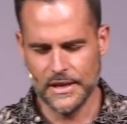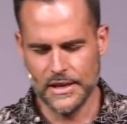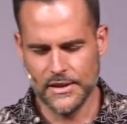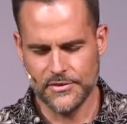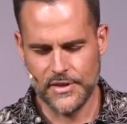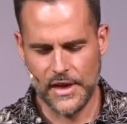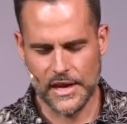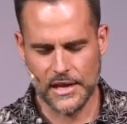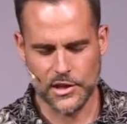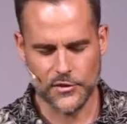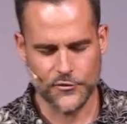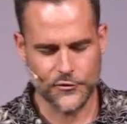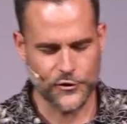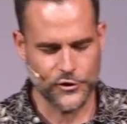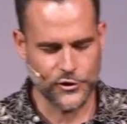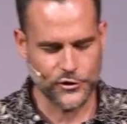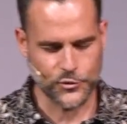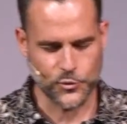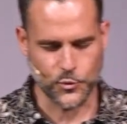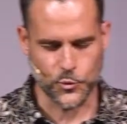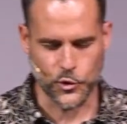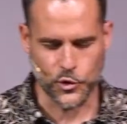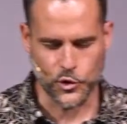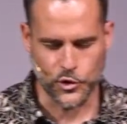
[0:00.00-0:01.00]
Thank you for
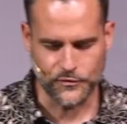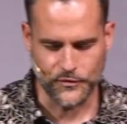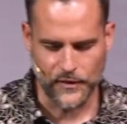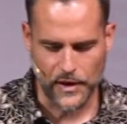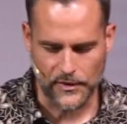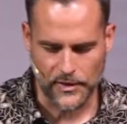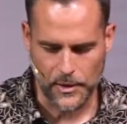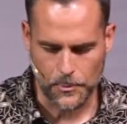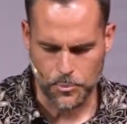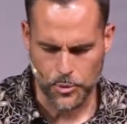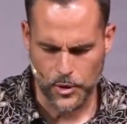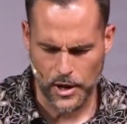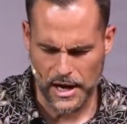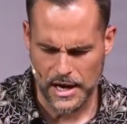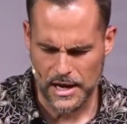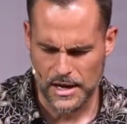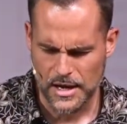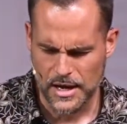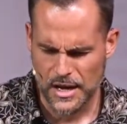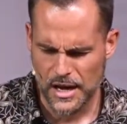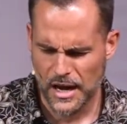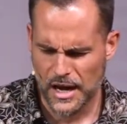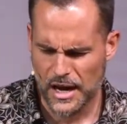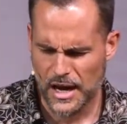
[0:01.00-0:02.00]
this word, Father. I pray,
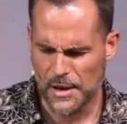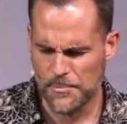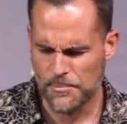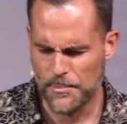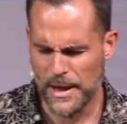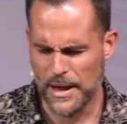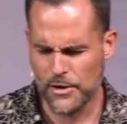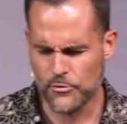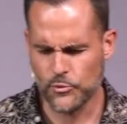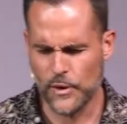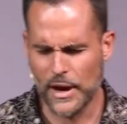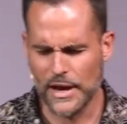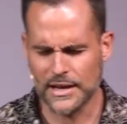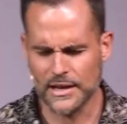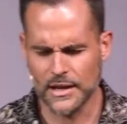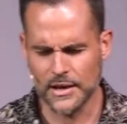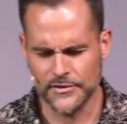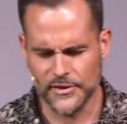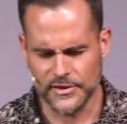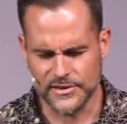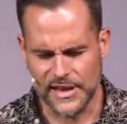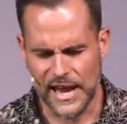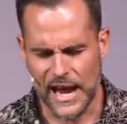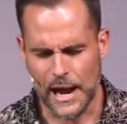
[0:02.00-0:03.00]
uh, man, write it on
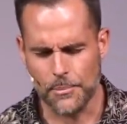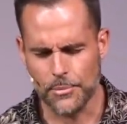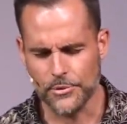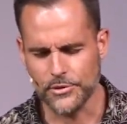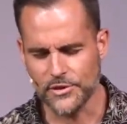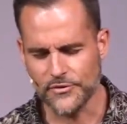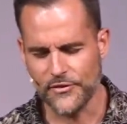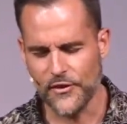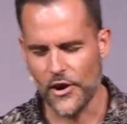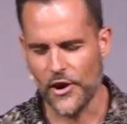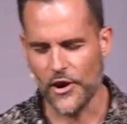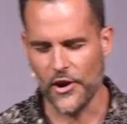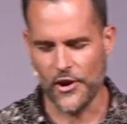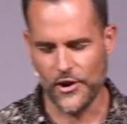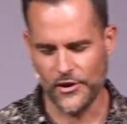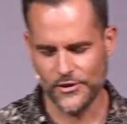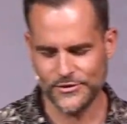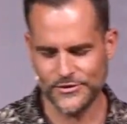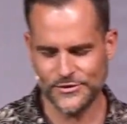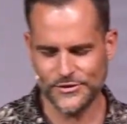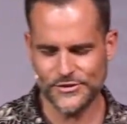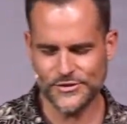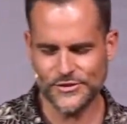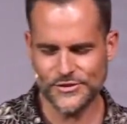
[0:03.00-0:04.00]
the tablets of our
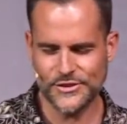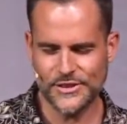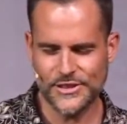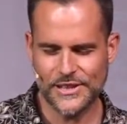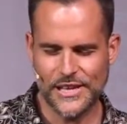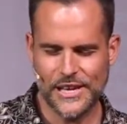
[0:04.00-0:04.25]
hearts.